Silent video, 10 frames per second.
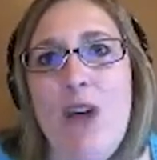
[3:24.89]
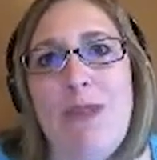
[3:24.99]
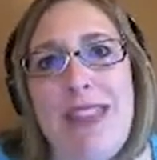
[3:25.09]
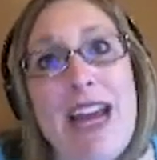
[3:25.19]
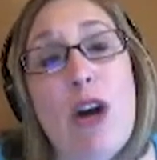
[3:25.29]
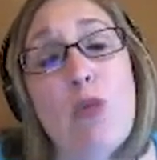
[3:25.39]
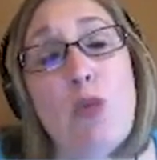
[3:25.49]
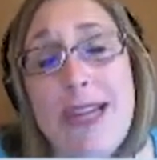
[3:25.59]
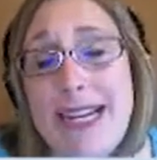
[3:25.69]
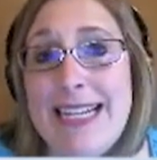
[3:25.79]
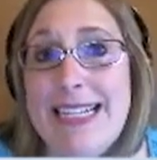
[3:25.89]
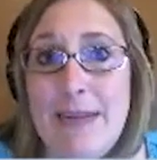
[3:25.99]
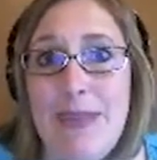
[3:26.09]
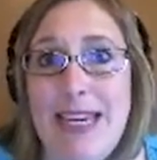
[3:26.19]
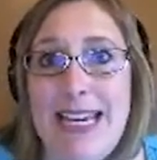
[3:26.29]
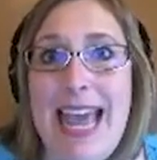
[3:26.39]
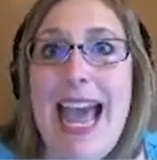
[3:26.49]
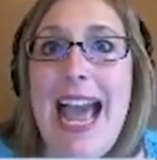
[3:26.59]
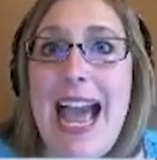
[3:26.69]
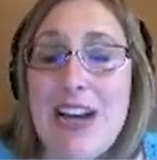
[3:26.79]
when they are reading something
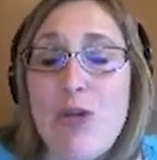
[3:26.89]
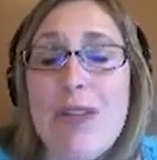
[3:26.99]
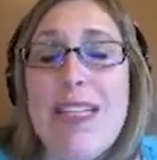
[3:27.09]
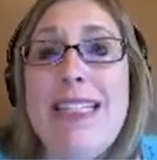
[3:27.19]
actually